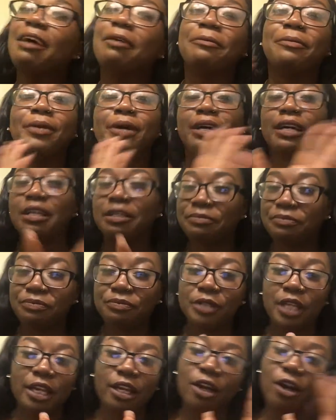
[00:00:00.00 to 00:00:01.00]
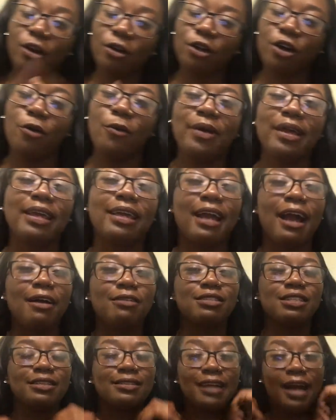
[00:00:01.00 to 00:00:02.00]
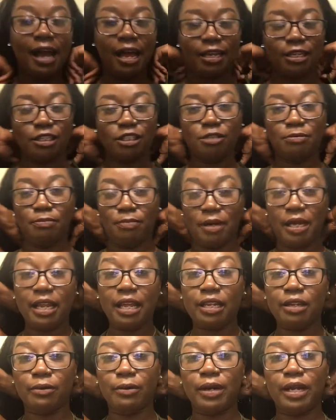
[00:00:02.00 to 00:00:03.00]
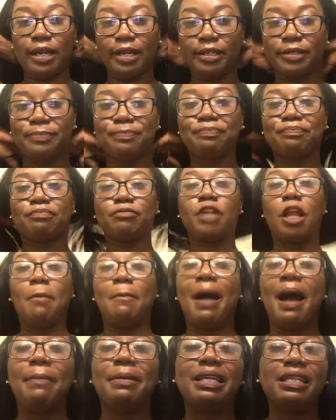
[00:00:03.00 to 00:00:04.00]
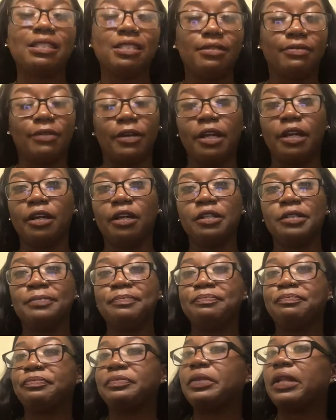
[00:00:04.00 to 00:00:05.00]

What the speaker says: But it hold no weight. I was in college. But anyway, my biggest fear,